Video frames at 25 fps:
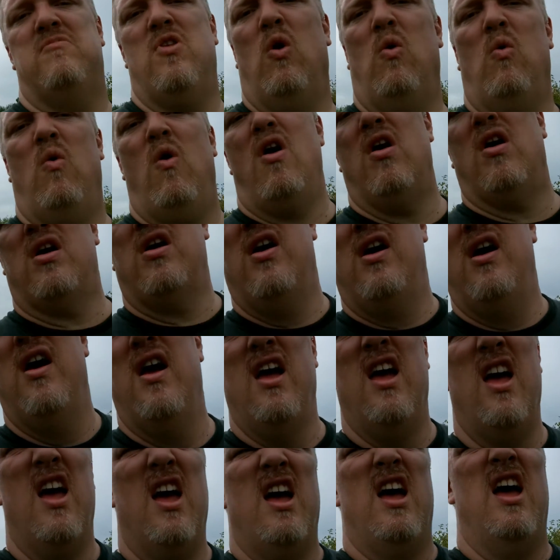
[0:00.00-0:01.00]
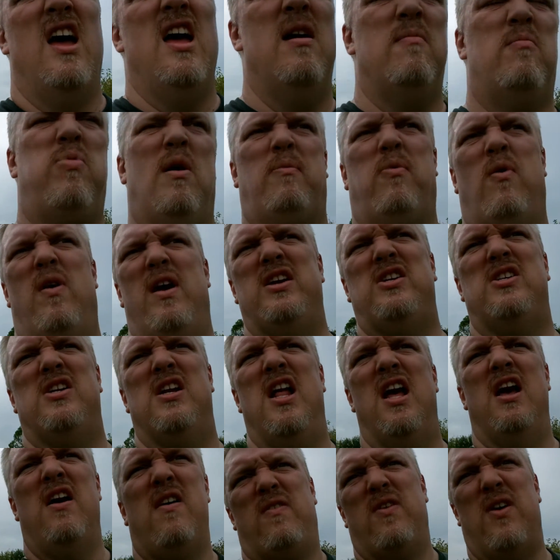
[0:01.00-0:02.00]
don't walk in
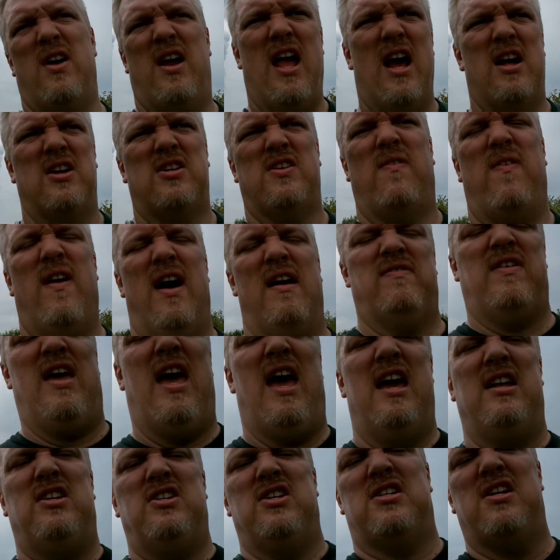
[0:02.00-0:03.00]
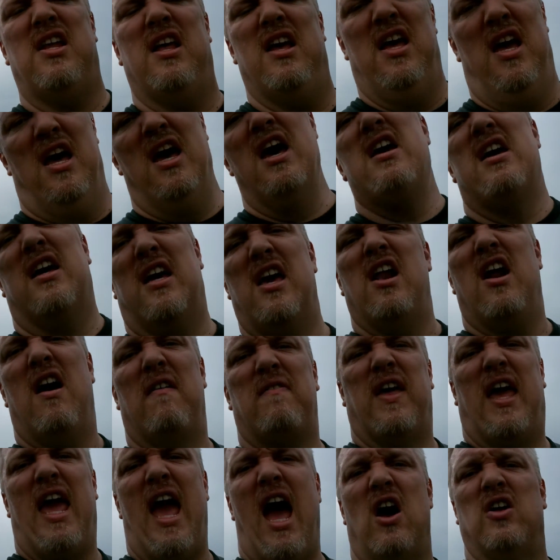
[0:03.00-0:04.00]
preparation for your couch to 5K, just get
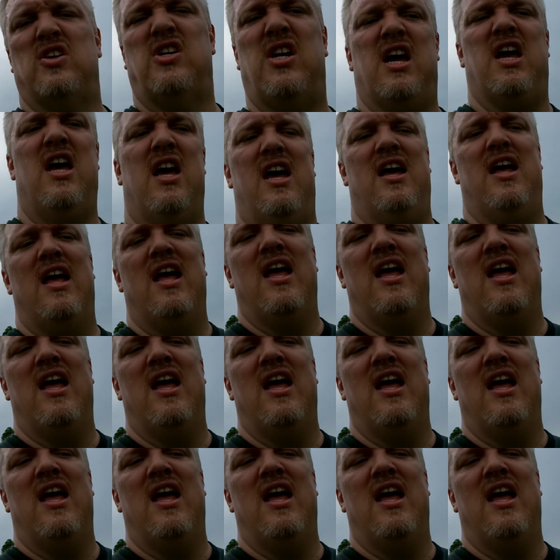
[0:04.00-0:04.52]
off the couch.